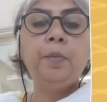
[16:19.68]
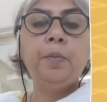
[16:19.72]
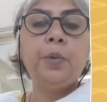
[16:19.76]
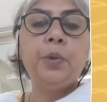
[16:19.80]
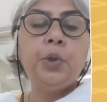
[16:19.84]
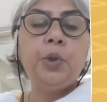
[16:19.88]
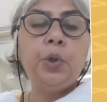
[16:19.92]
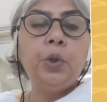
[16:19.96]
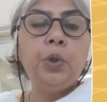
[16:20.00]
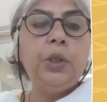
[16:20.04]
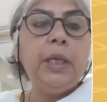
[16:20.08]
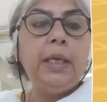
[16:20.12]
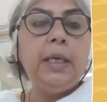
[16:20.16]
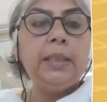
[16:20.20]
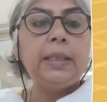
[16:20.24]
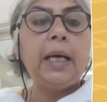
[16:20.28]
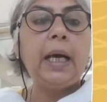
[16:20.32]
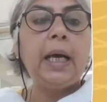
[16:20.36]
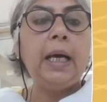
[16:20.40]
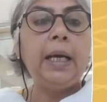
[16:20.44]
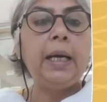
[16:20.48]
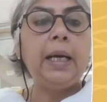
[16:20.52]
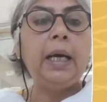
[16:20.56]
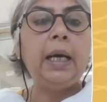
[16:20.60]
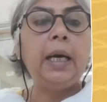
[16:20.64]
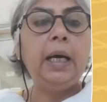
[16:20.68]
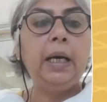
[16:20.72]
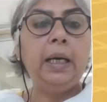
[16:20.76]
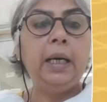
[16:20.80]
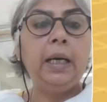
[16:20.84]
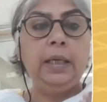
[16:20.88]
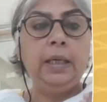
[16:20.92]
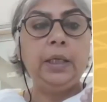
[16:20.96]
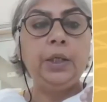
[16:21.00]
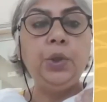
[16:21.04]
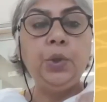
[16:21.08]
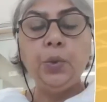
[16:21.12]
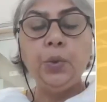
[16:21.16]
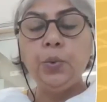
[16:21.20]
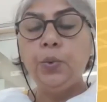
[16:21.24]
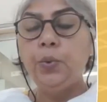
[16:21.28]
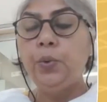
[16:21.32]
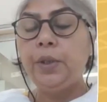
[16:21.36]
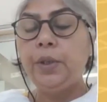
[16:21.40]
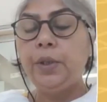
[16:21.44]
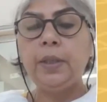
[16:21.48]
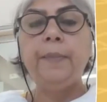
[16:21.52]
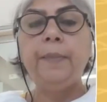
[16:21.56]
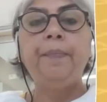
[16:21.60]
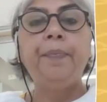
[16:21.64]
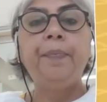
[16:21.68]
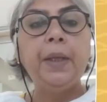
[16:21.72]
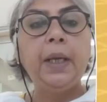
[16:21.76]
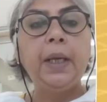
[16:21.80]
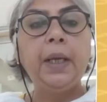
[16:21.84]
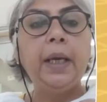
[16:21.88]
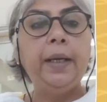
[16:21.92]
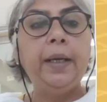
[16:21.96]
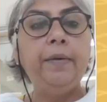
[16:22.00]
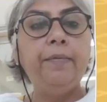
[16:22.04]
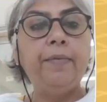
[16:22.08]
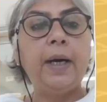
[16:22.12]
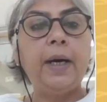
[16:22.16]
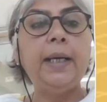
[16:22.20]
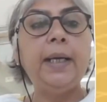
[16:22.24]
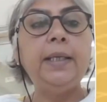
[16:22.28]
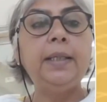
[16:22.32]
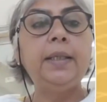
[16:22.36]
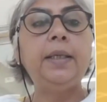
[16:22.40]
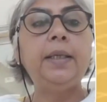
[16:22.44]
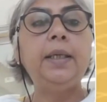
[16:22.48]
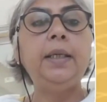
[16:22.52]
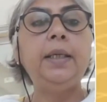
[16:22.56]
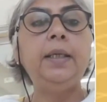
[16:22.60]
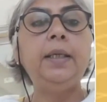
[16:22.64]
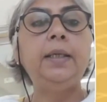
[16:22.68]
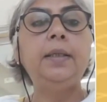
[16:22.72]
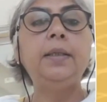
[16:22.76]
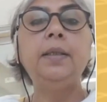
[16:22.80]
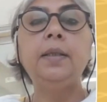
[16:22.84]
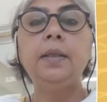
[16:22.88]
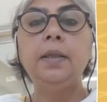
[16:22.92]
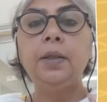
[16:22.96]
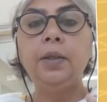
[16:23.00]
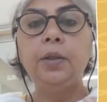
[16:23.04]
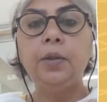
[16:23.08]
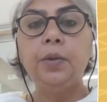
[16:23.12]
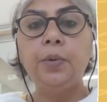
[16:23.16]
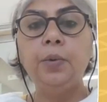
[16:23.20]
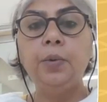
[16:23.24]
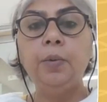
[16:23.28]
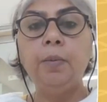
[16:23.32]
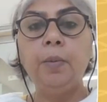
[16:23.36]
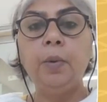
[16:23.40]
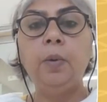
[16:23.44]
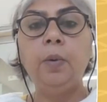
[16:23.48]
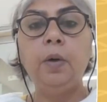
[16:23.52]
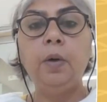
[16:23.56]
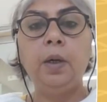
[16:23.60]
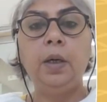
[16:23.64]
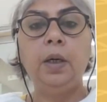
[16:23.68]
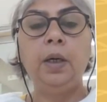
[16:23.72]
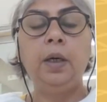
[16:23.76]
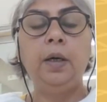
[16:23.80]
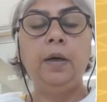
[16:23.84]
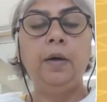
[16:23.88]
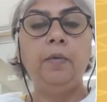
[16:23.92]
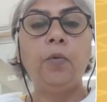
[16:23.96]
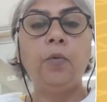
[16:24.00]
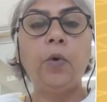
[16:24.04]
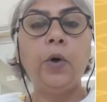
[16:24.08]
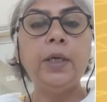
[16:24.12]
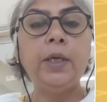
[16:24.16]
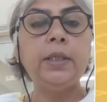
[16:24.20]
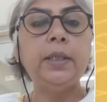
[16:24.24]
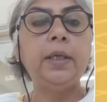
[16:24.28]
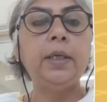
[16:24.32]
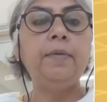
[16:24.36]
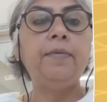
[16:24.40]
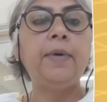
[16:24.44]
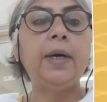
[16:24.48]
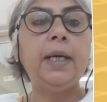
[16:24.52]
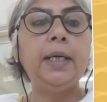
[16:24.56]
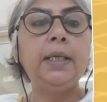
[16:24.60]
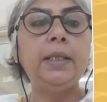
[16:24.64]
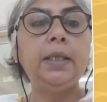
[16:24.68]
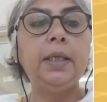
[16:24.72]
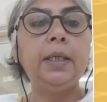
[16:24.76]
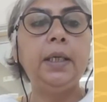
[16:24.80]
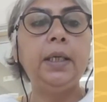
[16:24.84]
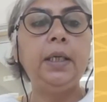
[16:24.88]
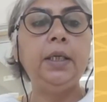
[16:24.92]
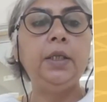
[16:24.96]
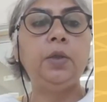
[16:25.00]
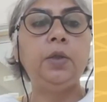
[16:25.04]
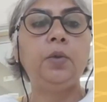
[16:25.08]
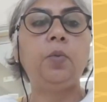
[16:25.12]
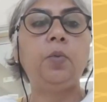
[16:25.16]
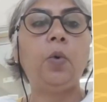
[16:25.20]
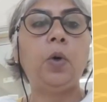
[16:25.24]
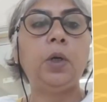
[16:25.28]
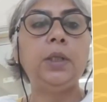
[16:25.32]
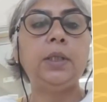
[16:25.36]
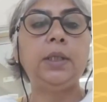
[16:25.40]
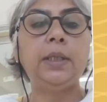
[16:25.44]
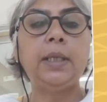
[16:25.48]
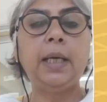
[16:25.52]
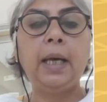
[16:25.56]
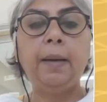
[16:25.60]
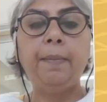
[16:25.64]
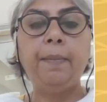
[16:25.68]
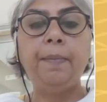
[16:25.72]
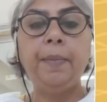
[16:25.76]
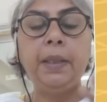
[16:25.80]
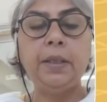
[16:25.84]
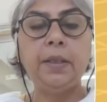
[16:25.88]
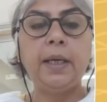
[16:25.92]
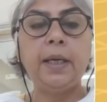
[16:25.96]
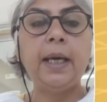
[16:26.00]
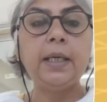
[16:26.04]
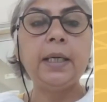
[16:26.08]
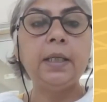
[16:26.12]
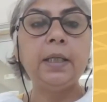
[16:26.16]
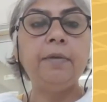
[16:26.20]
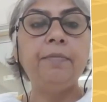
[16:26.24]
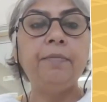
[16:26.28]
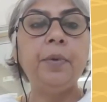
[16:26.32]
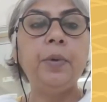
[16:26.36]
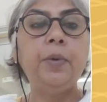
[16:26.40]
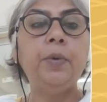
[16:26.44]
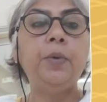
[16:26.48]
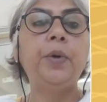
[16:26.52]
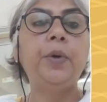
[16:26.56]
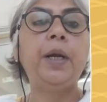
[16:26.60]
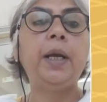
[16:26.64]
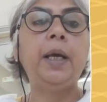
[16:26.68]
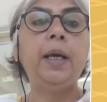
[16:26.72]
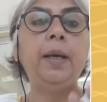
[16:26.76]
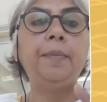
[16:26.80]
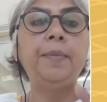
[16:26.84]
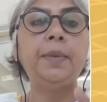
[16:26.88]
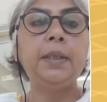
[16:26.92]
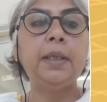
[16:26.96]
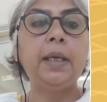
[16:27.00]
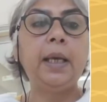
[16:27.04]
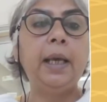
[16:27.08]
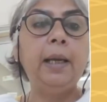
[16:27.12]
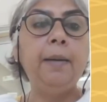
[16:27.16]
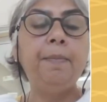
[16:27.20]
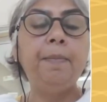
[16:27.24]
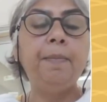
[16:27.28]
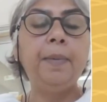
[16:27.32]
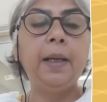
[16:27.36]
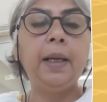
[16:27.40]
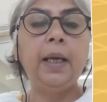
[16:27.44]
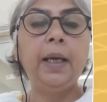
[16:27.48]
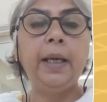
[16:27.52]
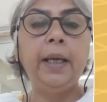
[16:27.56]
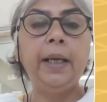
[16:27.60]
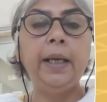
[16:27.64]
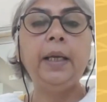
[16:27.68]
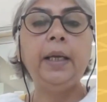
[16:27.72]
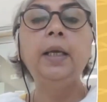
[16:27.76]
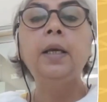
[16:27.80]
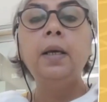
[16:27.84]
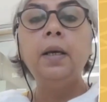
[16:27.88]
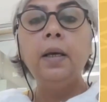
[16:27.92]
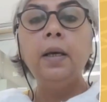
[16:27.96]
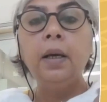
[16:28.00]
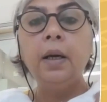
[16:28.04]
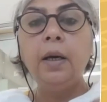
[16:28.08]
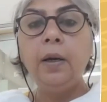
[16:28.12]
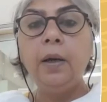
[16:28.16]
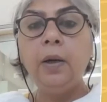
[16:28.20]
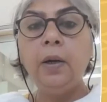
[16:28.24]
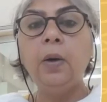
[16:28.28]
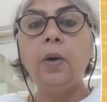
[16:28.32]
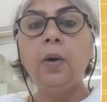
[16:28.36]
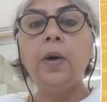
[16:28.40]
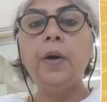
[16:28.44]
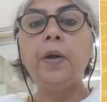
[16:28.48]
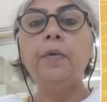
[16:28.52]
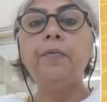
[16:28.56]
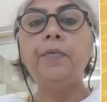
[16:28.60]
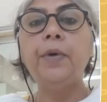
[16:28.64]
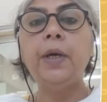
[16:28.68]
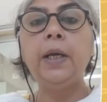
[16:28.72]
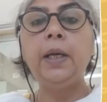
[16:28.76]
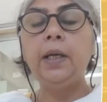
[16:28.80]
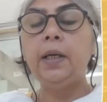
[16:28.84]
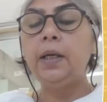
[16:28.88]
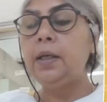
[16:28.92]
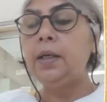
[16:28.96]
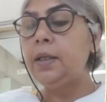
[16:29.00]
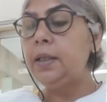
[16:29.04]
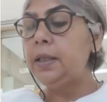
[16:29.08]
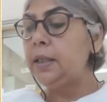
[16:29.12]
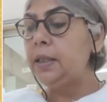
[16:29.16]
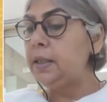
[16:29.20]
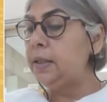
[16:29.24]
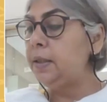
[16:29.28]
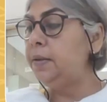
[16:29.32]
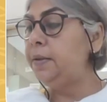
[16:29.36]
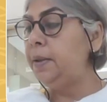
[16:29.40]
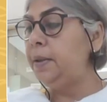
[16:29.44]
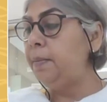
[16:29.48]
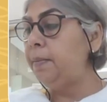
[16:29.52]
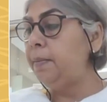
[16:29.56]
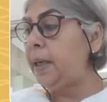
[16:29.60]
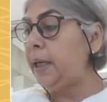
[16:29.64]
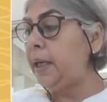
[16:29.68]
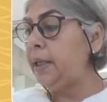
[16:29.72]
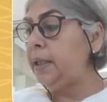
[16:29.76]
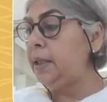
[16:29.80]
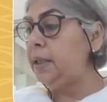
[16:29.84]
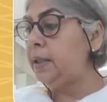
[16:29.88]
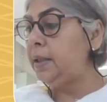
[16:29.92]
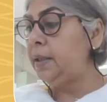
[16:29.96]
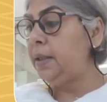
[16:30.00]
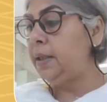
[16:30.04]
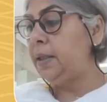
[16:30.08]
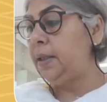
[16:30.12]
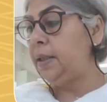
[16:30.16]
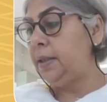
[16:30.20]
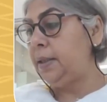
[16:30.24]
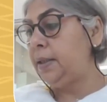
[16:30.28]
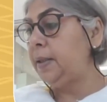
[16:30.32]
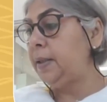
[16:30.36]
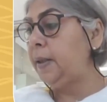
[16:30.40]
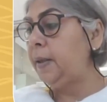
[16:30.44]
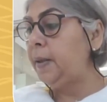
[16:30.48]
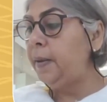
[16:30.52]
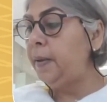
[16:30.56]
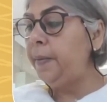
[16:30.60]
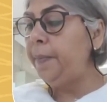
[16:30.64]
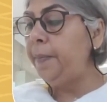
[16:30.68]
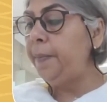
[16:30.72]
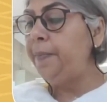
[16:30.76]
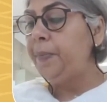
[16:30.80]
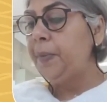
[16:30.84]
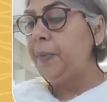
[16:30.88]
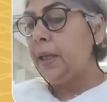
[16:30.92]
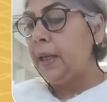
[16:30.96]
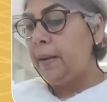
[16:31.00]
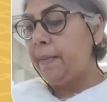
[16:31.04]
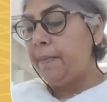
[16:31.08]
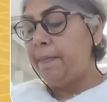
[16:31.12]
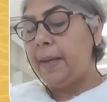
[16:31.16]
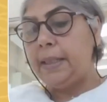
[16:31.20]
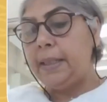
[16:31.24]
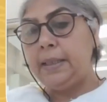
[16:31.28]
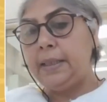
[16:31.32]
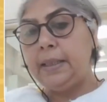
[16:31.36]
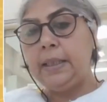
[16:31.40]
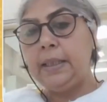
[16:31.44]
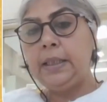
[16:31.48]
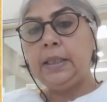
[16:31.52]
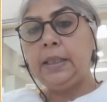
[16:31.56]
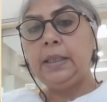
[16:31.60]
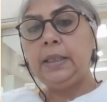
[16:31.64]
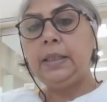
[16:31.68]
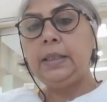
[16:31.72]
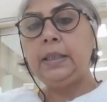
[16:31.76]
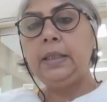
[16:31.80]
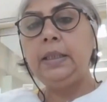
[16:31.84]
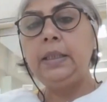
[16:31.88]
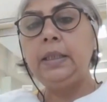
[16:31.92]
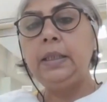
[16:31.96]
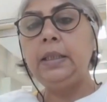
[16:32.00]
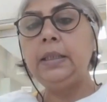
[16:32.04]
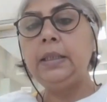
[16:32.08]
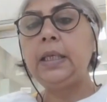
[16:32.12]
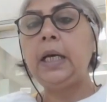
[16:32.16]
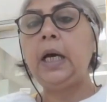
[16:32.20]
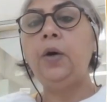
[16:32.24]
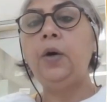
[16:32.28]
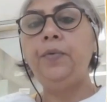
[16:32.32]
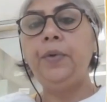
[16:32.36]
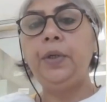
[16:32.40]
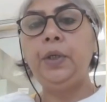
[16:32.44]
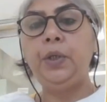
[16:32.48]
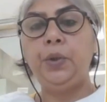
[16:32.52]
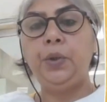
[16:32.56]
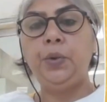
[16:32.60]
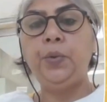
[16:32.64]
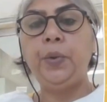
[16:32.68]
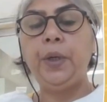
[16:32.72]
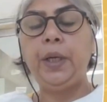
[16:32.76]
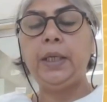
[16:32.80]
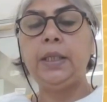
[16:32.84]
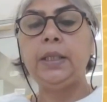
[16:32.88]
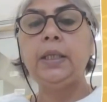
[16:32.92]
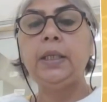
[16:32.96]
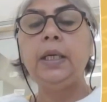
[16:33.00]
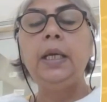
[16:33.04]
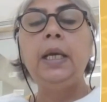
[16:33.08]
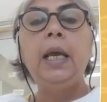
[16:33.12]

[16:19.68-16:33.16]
So these are our tools, advisories through voice advisories, WhatsApp, interactive programs, helpline, a lot of alerts, reminders, messages. This is how we do it.